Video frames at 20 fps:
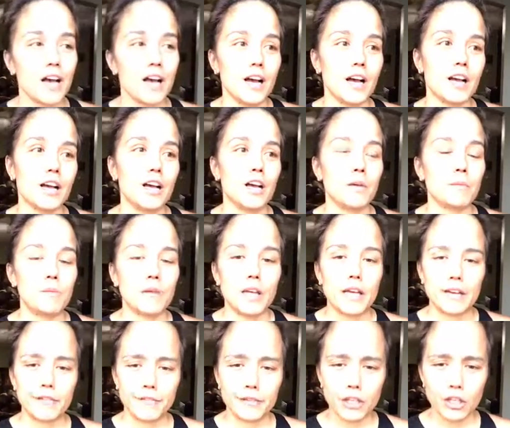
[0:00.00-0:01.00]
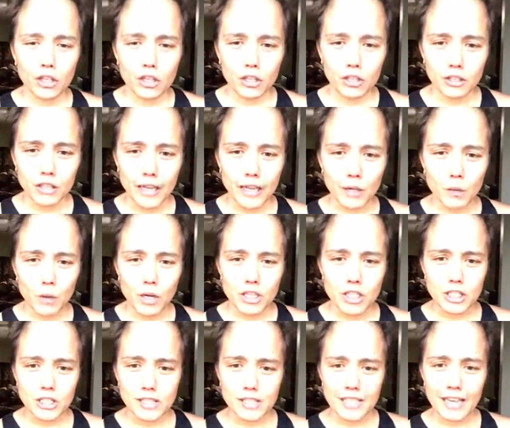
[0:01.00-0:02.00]
If you're like
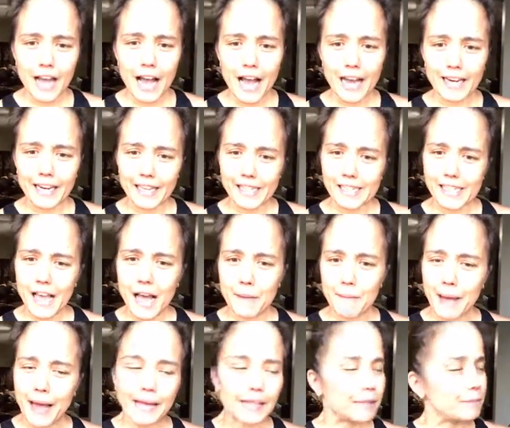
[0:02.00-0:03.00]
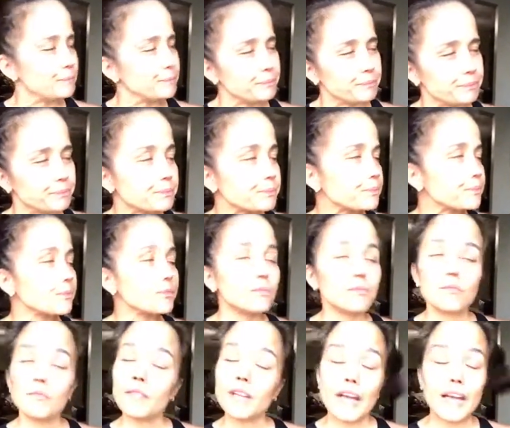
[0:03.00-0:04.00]
watching, say hi, and I say hi back.
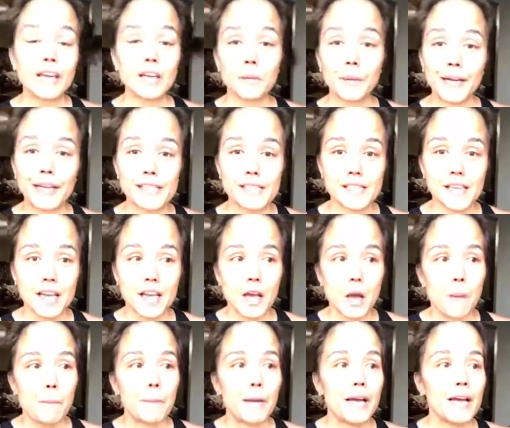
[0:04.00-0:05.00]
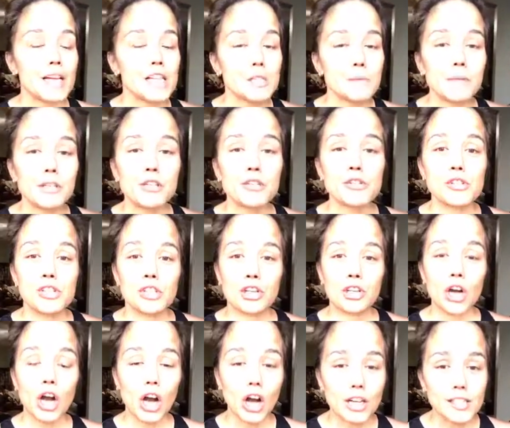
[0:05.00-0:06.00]
Anyways, my husband used to
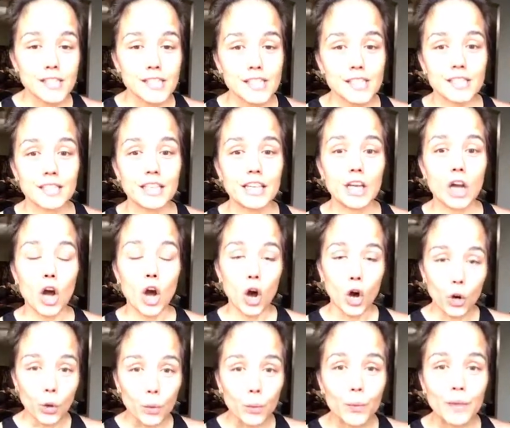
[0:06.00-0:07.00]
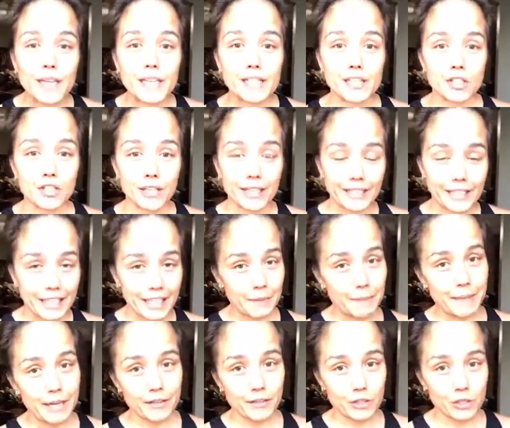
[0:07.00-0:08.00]
constantly always trying to kick
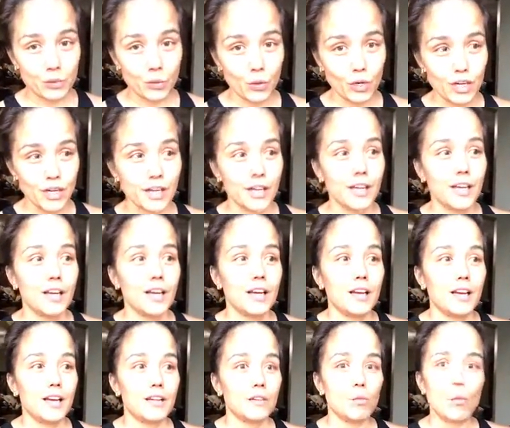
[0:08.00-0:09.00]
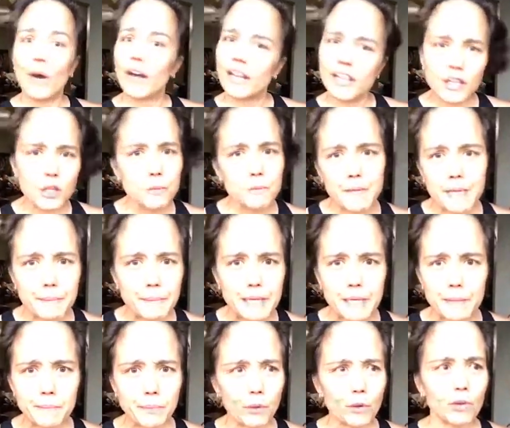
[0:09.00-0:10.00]
me out the door. Why don't you meet
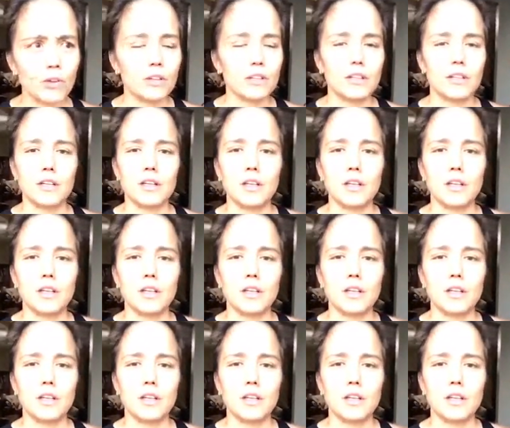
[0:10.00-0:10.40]
people?